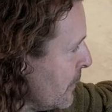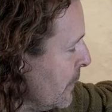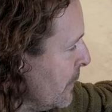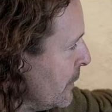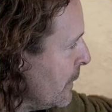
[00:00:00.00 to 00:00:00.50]

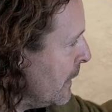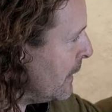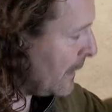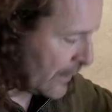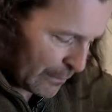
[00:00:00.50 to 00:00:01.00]
good,
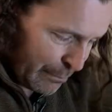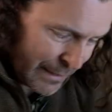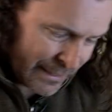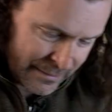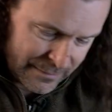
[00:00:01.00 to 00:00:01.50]
it's a
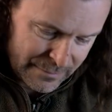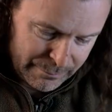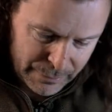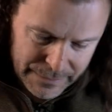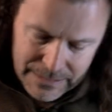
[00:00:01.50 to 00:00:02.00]
big,
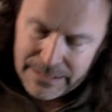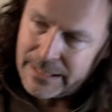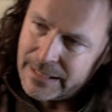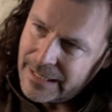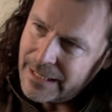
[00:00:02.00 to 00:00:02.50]

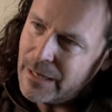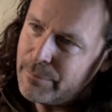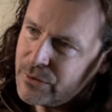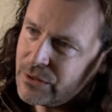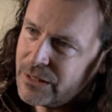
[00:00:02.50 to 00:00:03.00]
completely
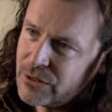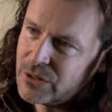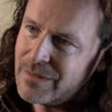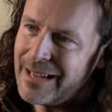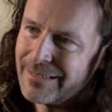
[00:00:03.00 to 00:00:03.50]
encompassing and
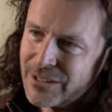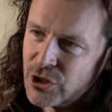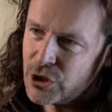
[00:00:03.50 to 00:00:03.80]
surrounding